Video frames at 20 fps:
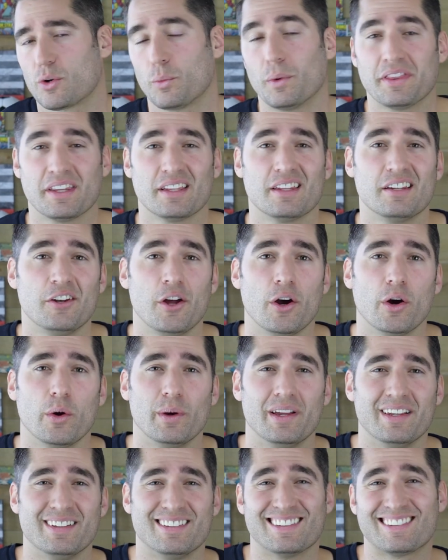one thing to
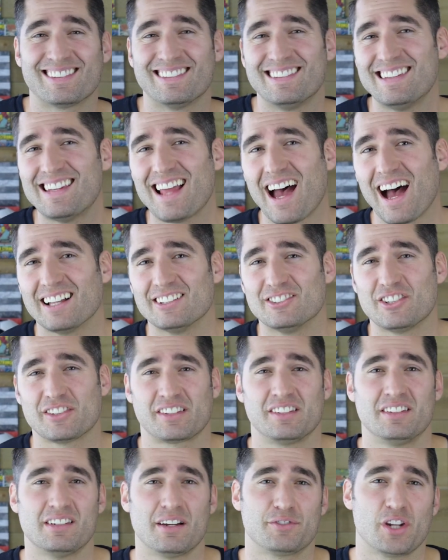know is it's not
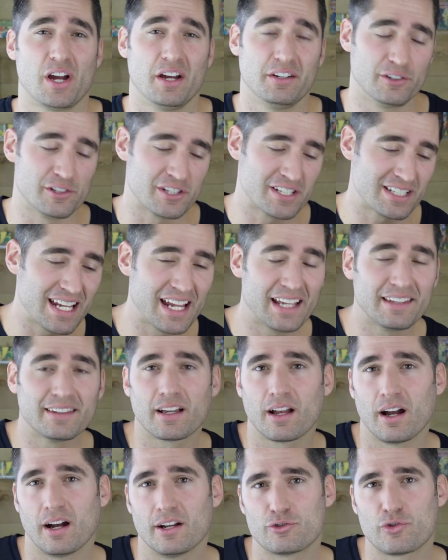just enough to understand
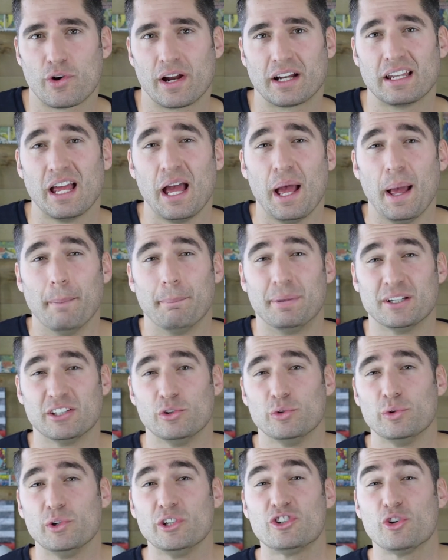the contract, but
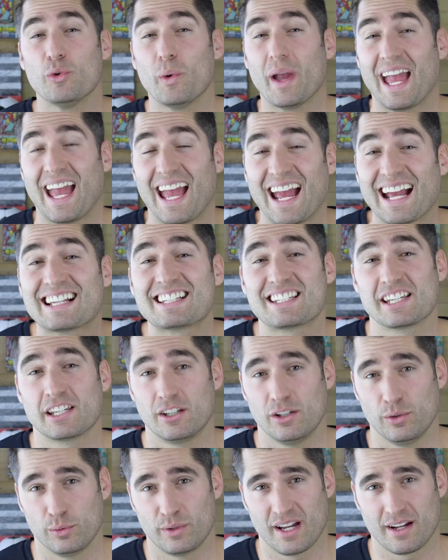you need to
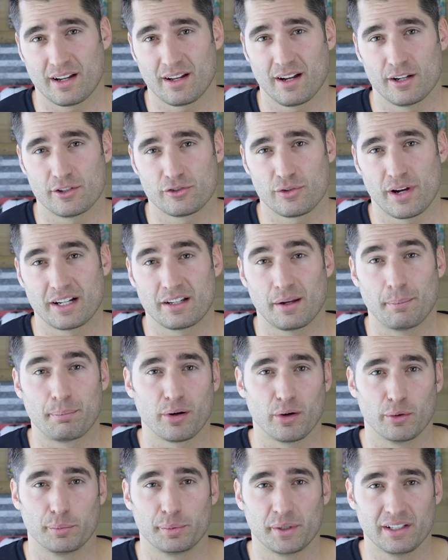execute that contract
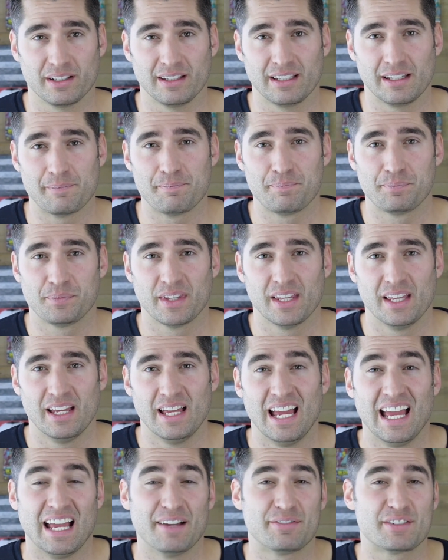appropriately. If